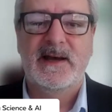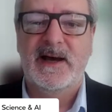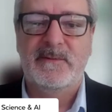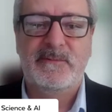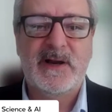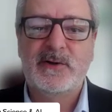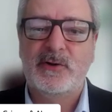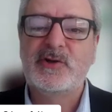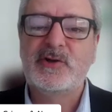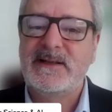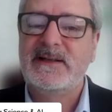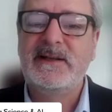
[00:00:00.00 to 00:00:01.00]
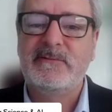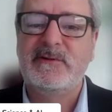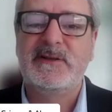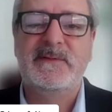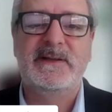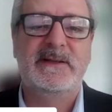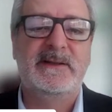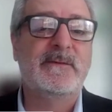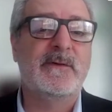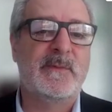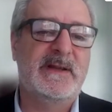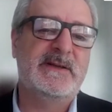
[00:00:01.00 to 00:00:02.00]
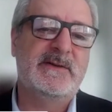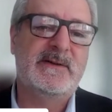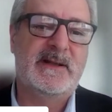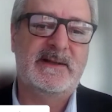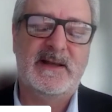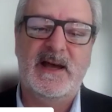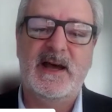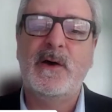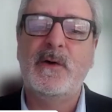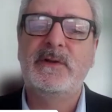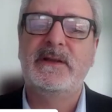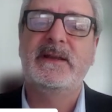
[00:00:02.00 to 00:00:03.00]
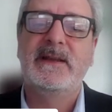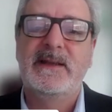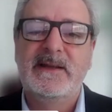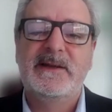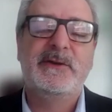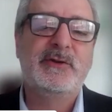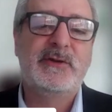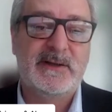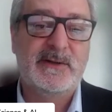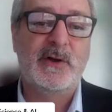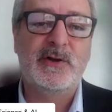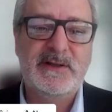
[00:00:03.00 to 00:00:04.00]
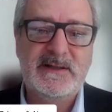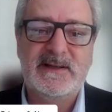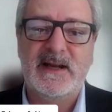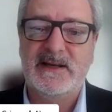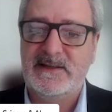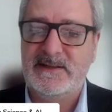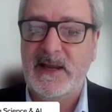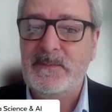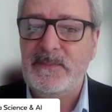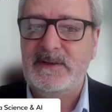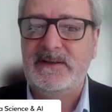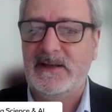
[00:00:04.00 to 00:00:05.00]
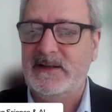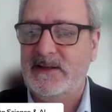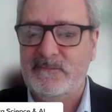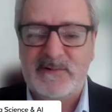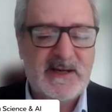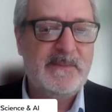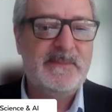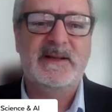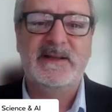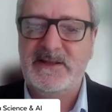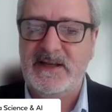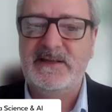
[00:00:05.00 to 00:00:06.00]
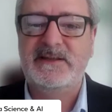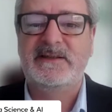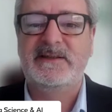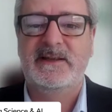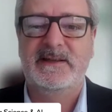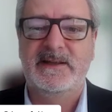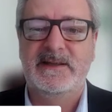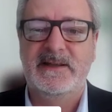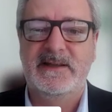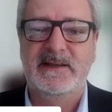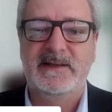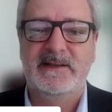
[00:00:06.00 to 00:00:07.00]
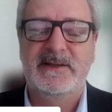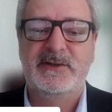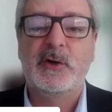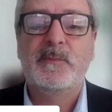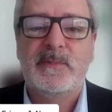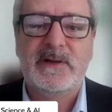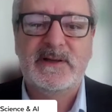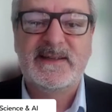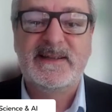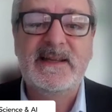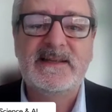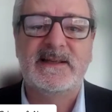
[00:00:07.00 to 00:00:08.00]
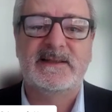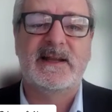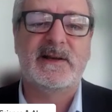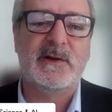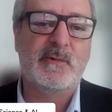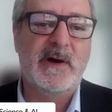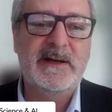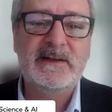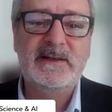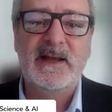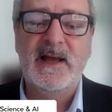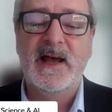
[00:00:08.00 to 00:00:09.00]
and we are constantly receiving information on how the new technologies are shaping and reshaping and changing the job skills that are required.